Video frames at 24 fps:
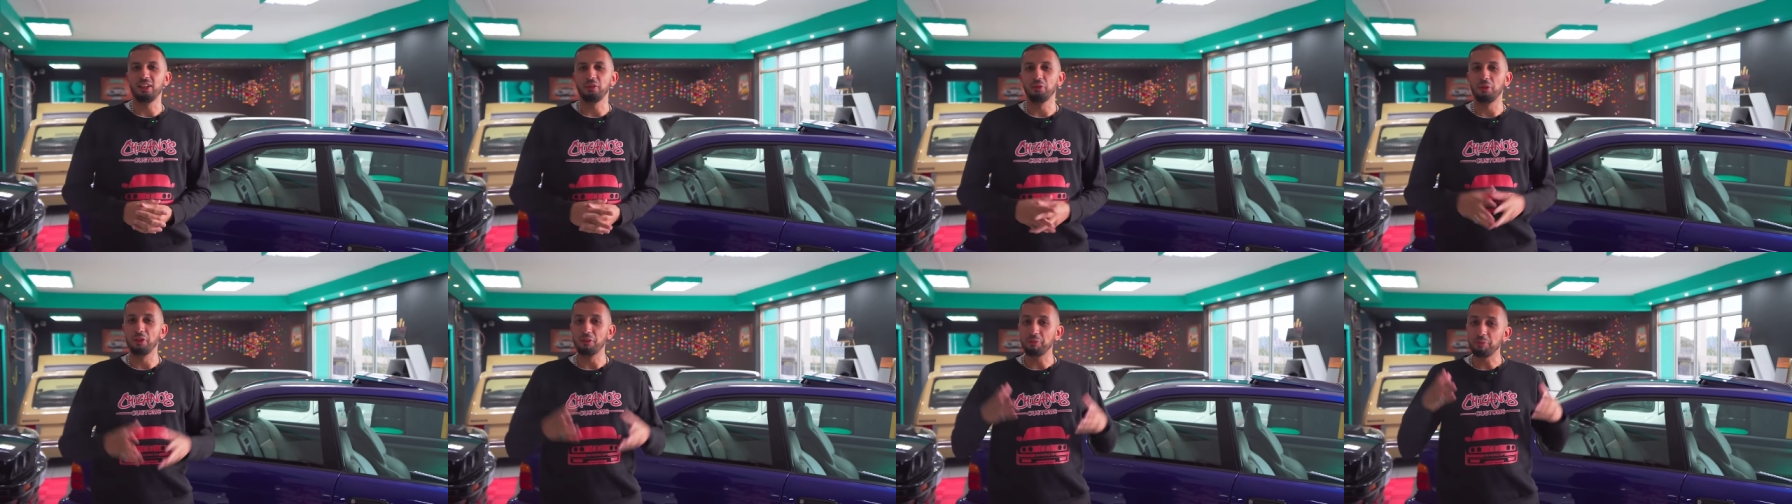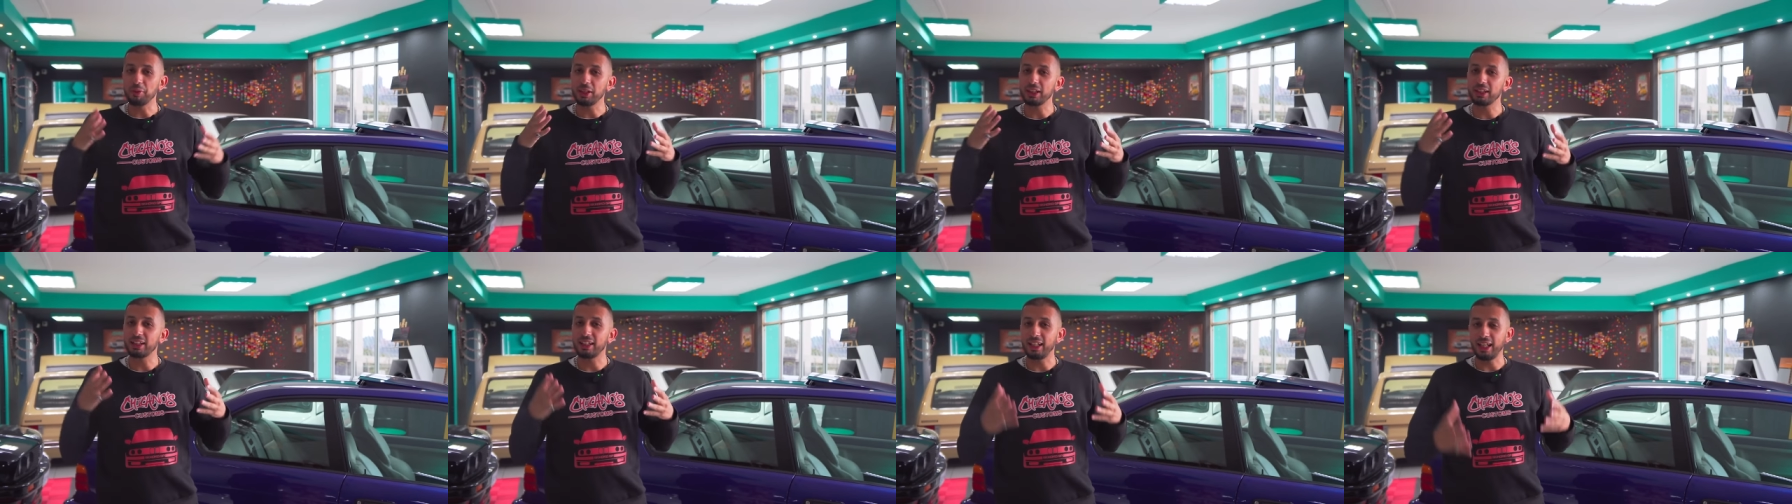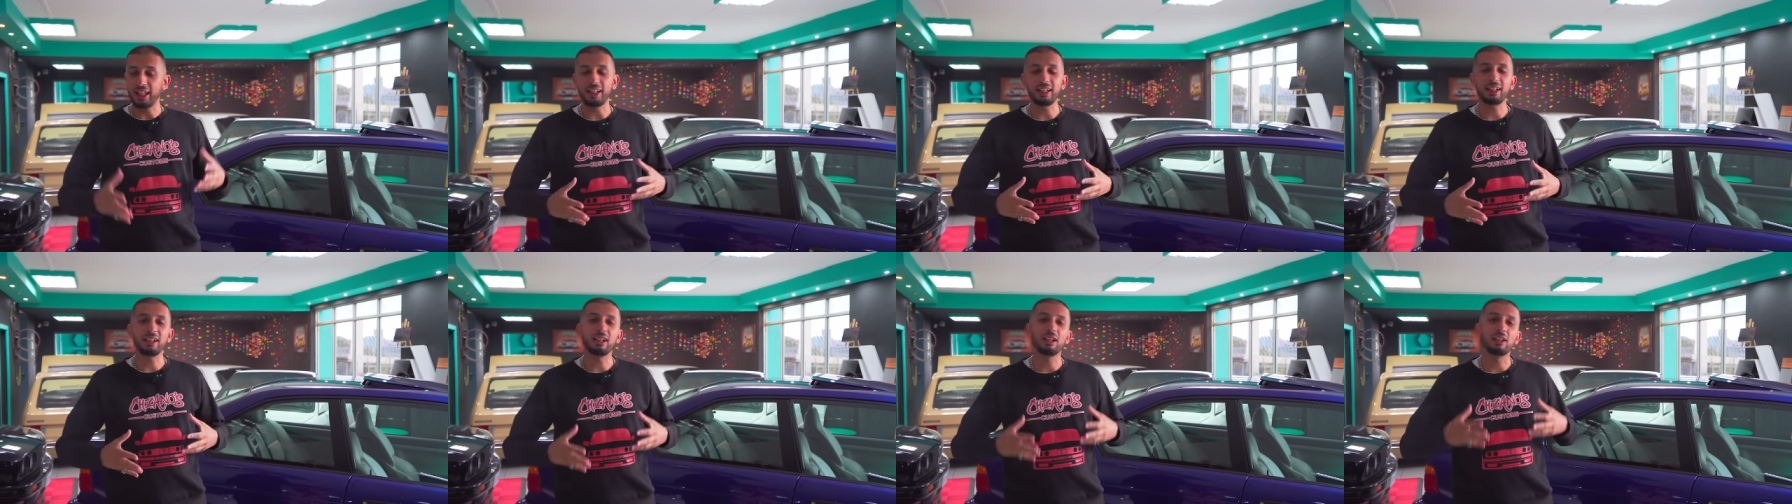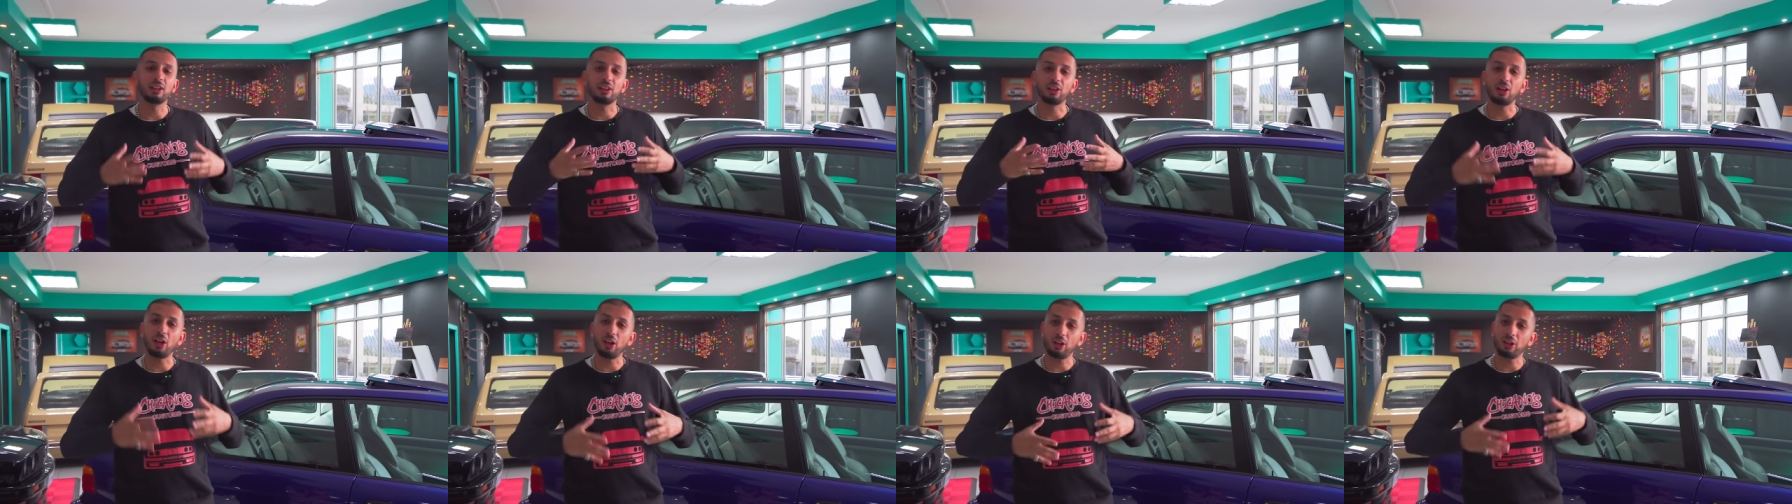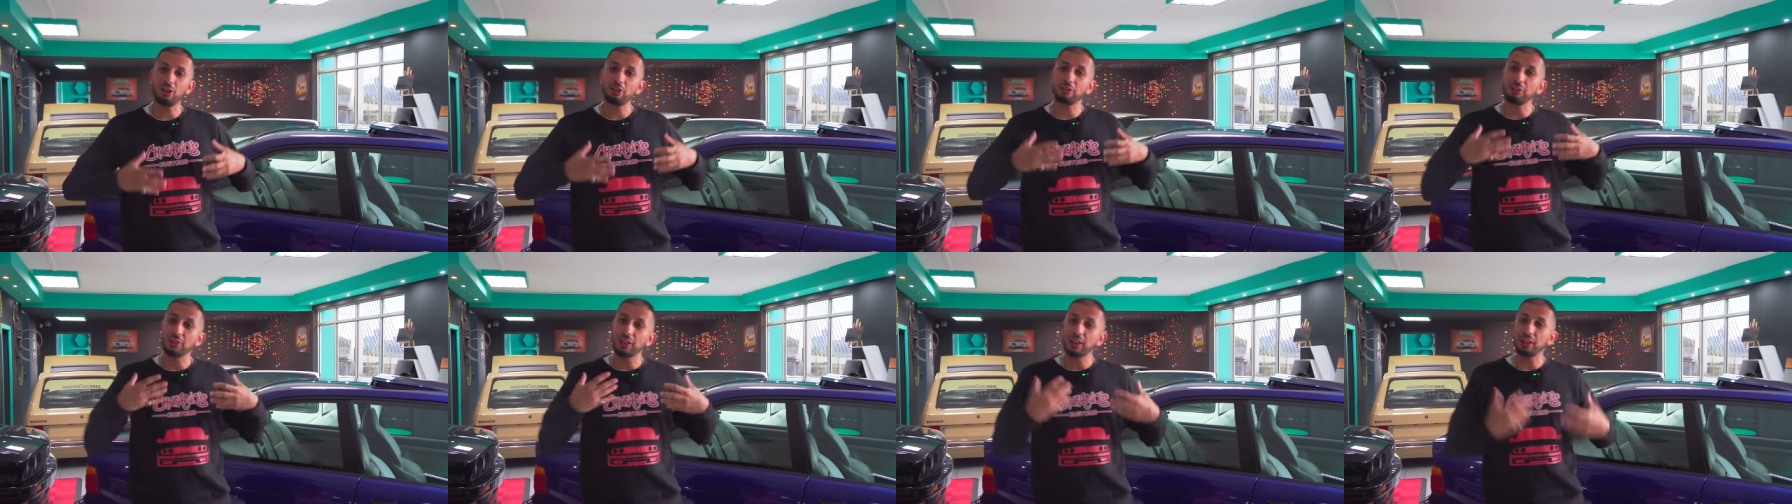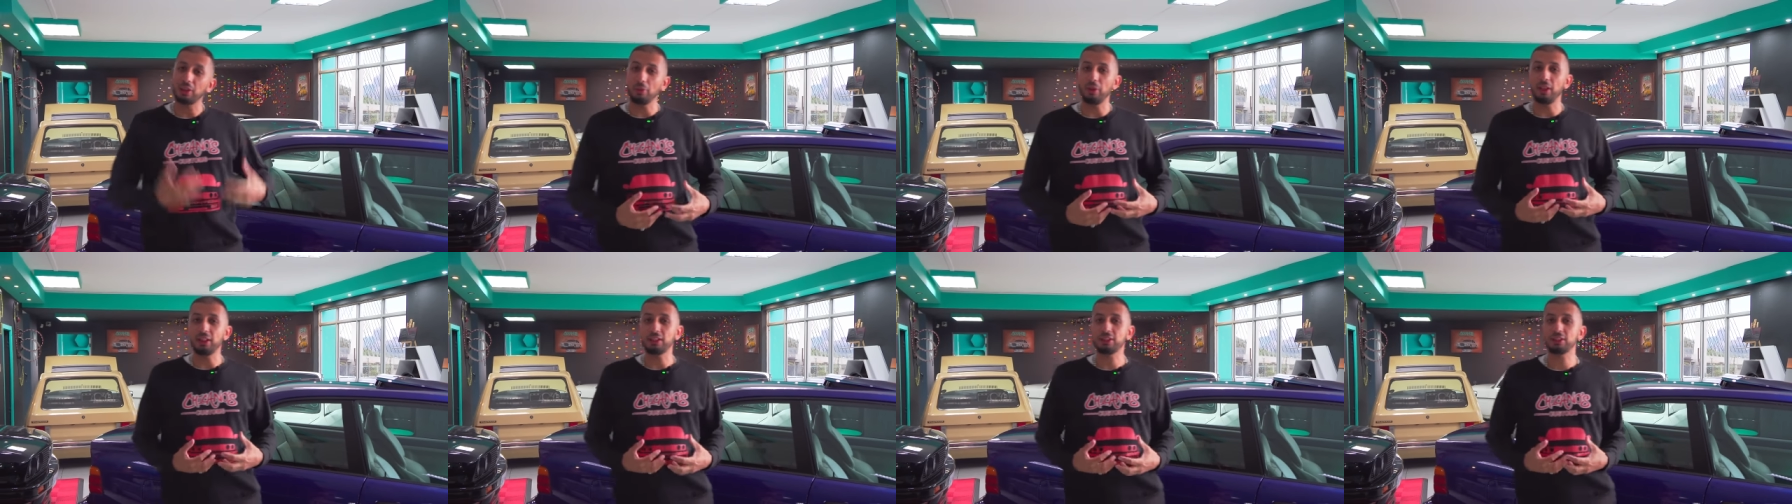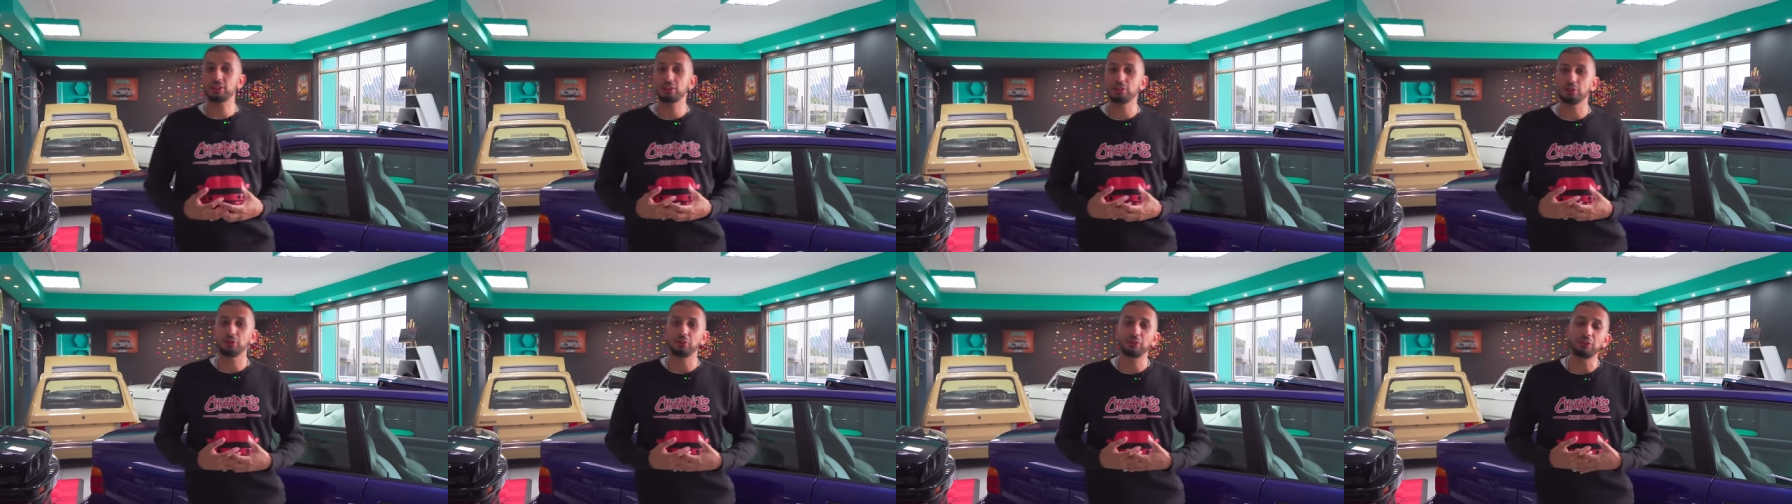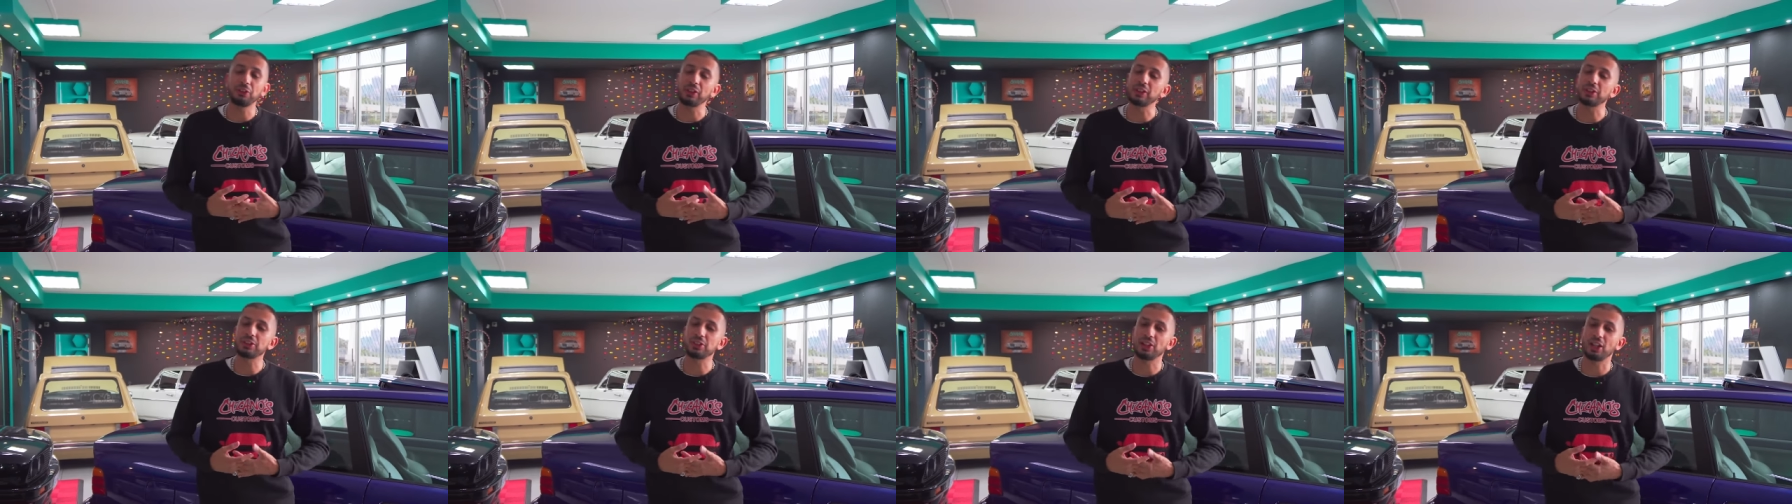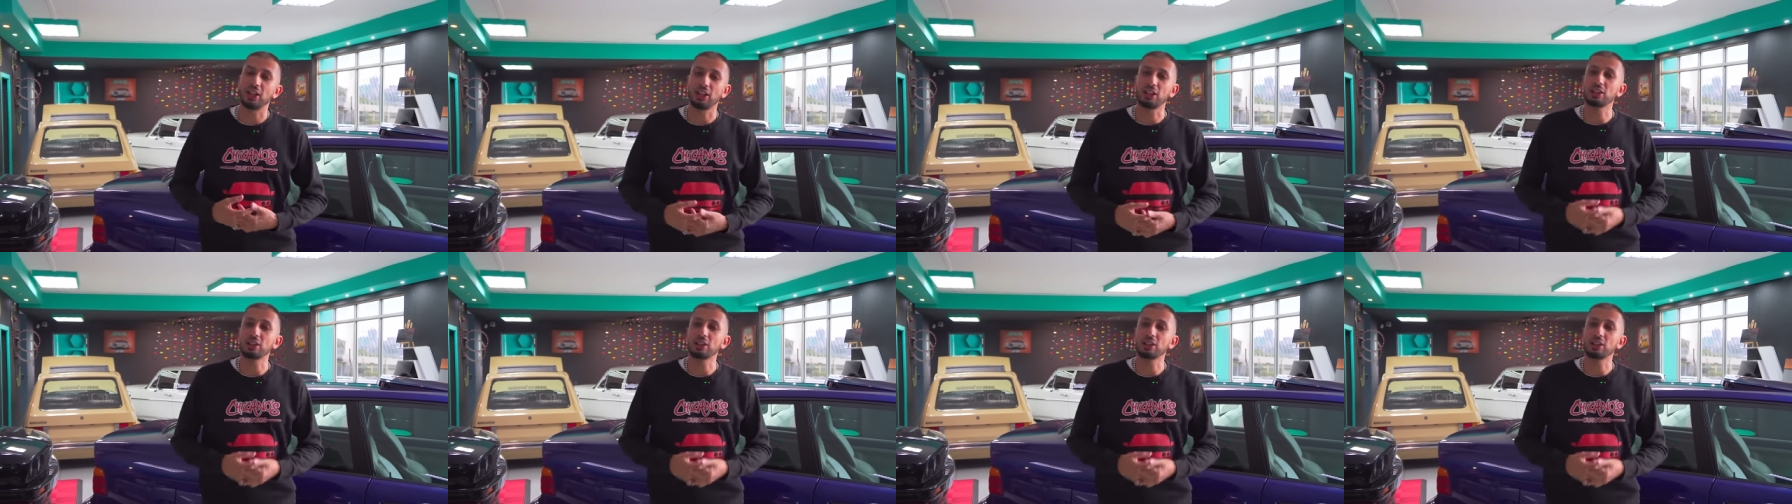We've been getting a lot of requests to feature